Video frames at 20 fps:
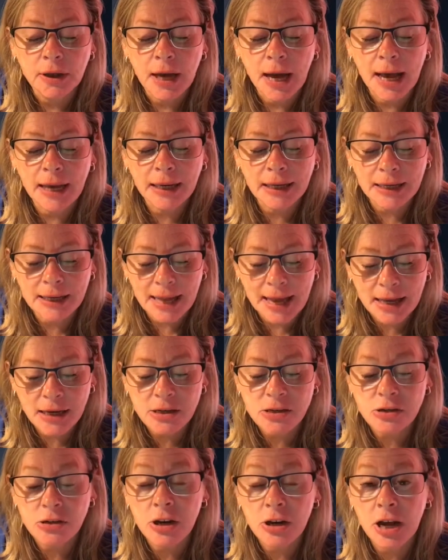I can
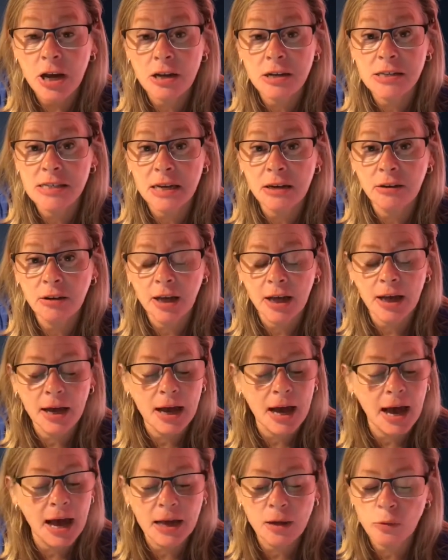hand on heart tell you
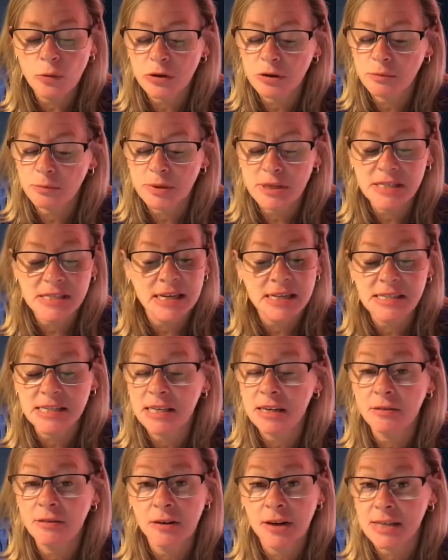I wouldn't be sat
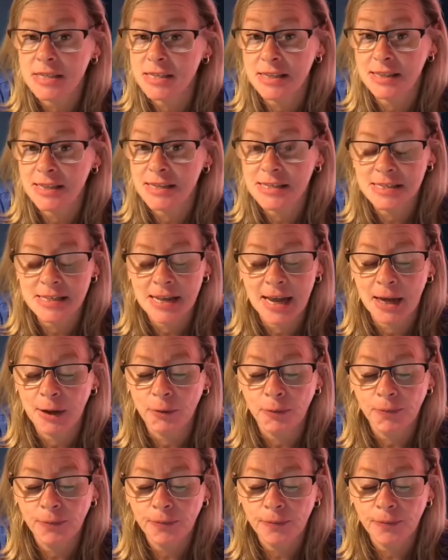here writing this now.